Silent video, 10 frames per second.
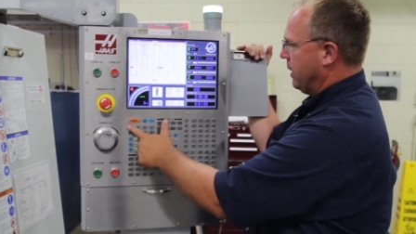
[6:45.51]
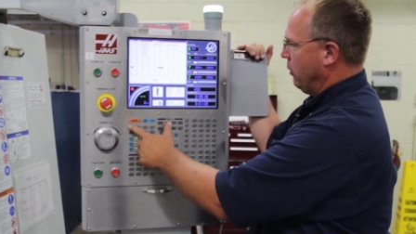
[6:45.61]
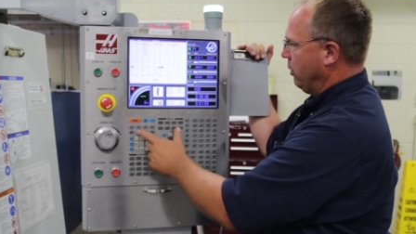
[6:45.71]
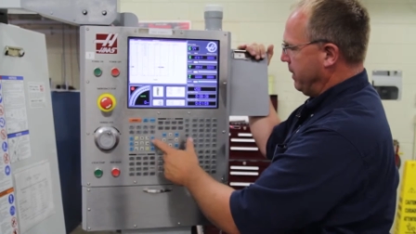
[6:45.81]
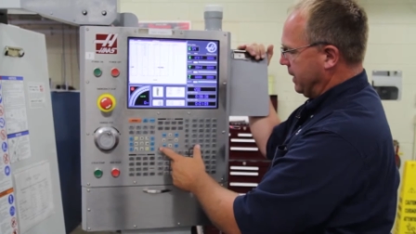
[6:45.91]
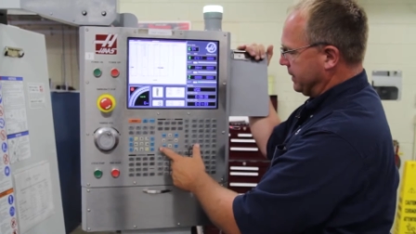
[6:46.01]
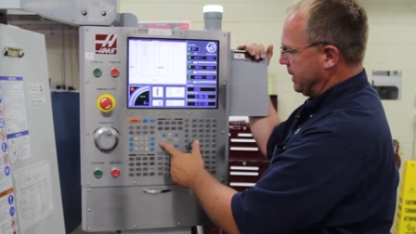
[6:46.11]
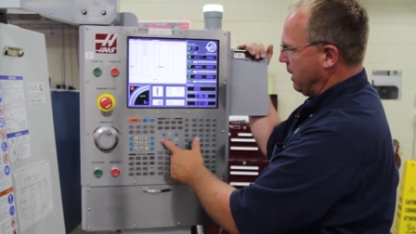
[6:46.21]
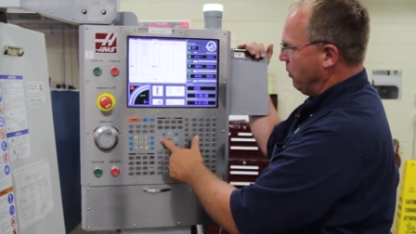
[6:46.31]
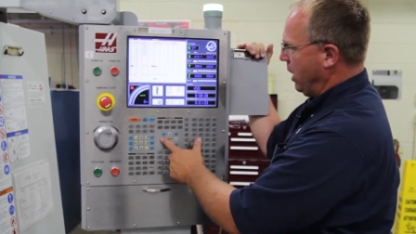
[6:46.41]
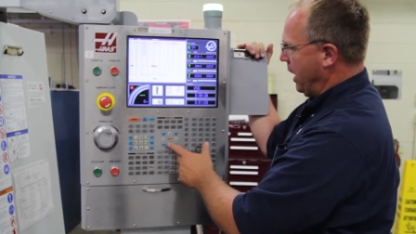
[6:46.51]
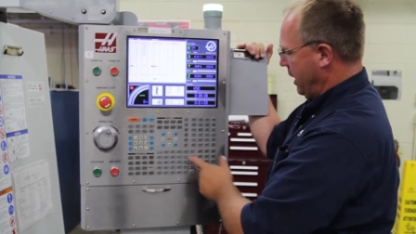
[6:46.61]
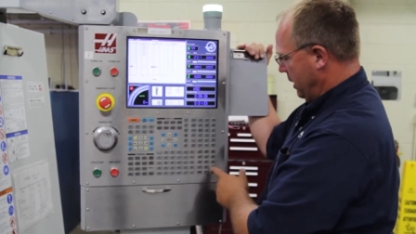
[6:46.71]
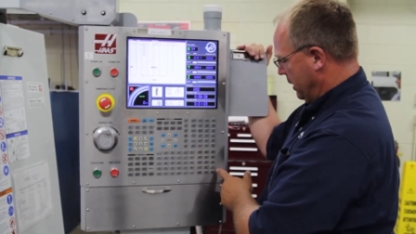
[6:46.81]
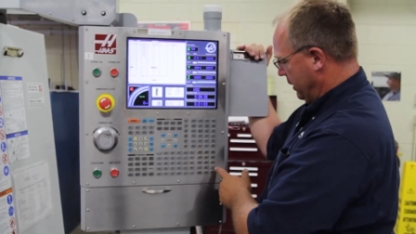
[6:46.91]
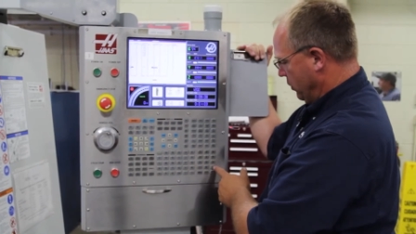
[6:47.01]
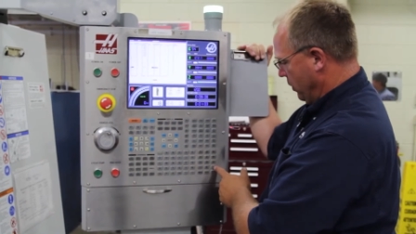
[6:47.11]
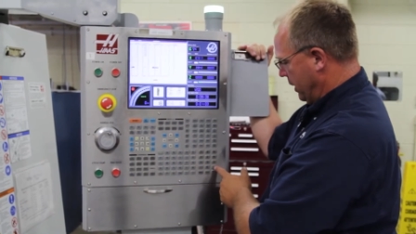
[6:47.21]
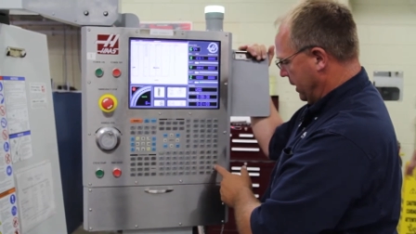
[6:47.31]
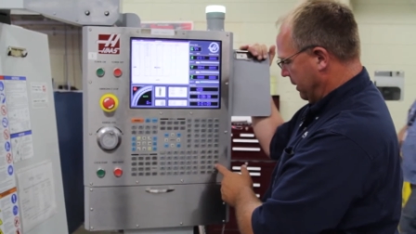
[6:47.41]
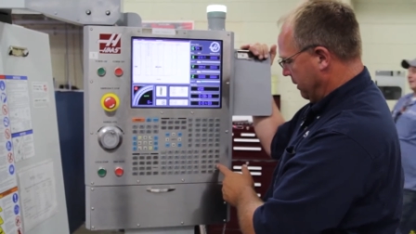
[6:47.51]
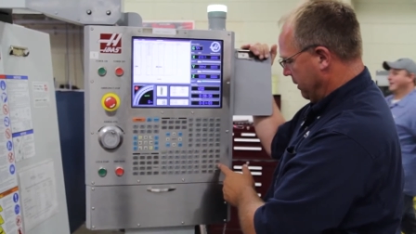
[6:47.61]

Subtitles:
It would be the same way, doing it